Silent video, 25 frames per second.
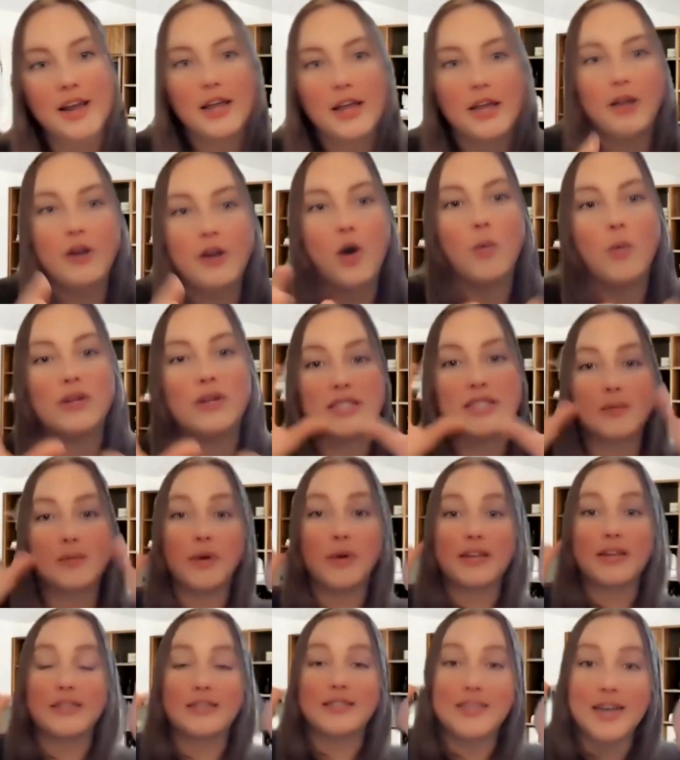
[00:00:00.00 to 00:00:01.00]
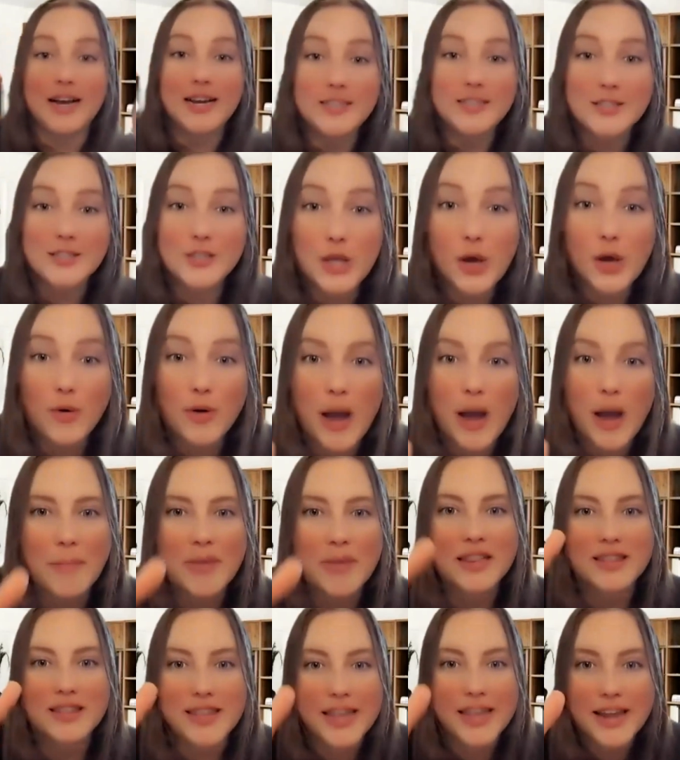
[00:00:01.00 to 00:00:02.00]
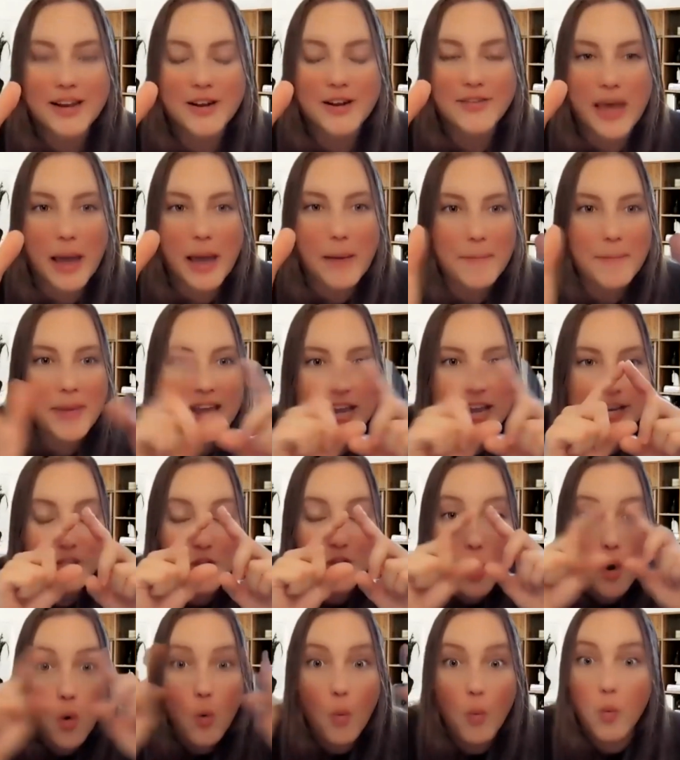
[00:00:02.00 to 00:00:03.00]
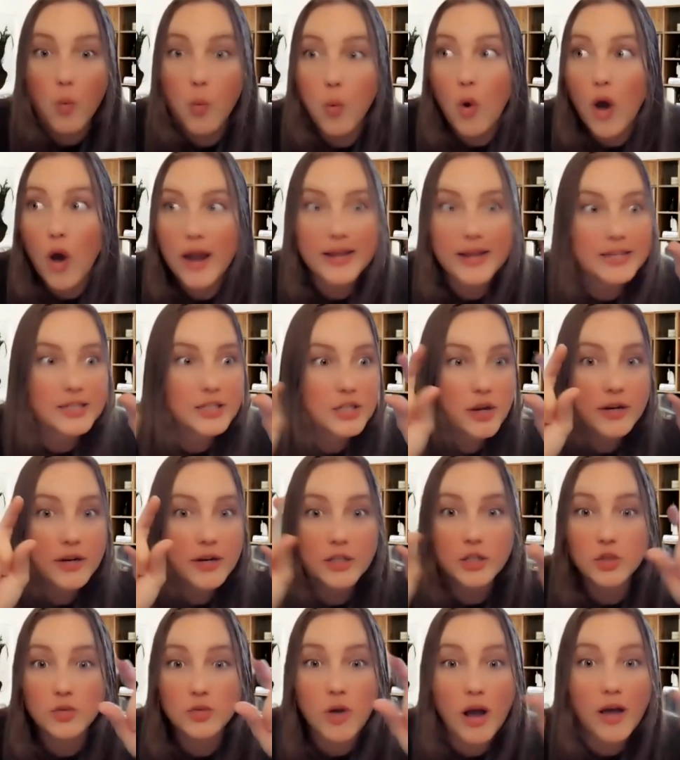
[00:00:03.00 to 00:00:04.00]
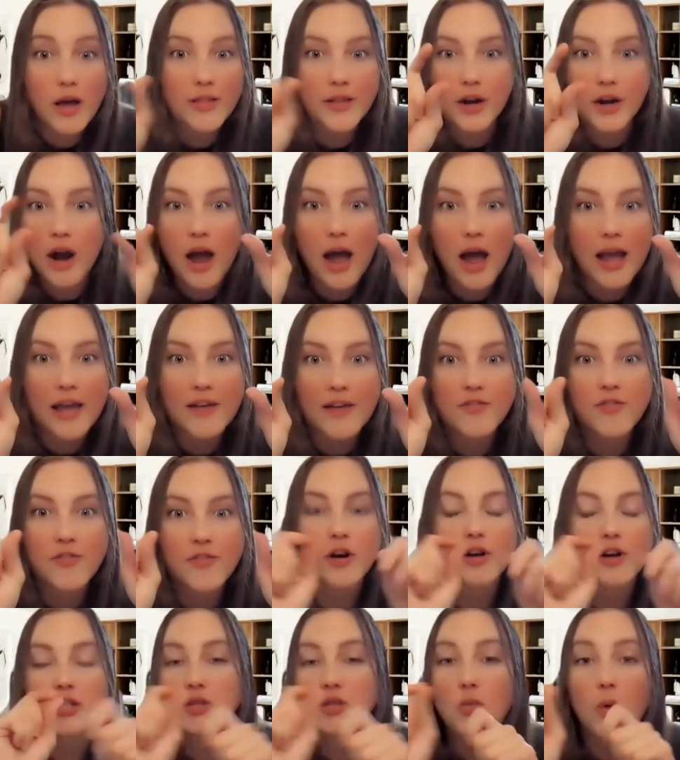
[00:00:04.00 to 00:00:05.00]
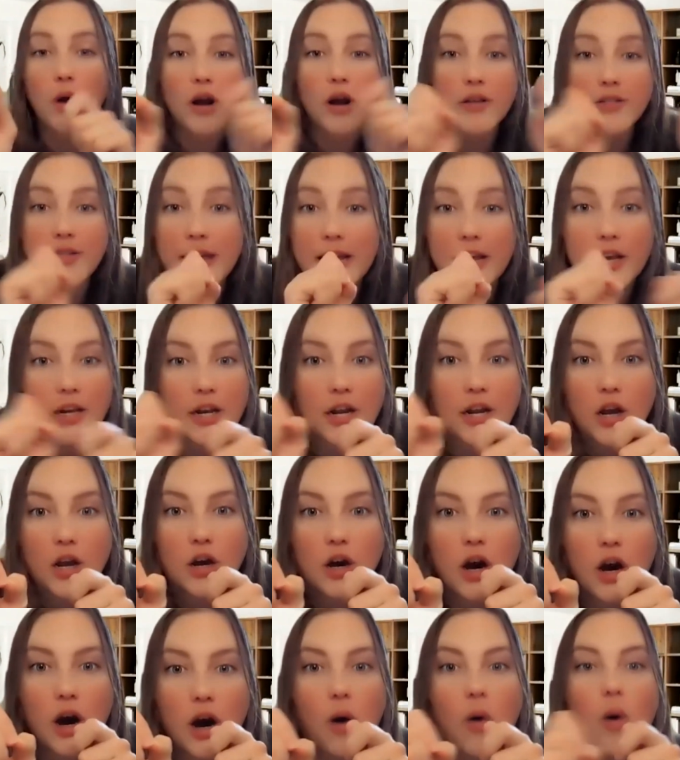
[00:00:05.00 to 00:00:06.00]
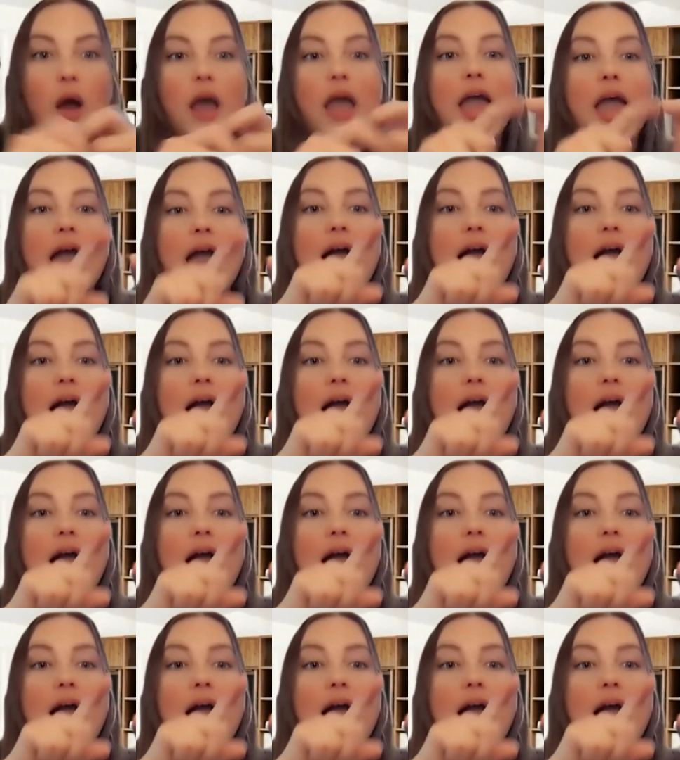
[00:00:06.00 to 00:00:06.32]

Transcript: When someone does load up and land on that page, what is going to draw their eye first? Where are they going to go?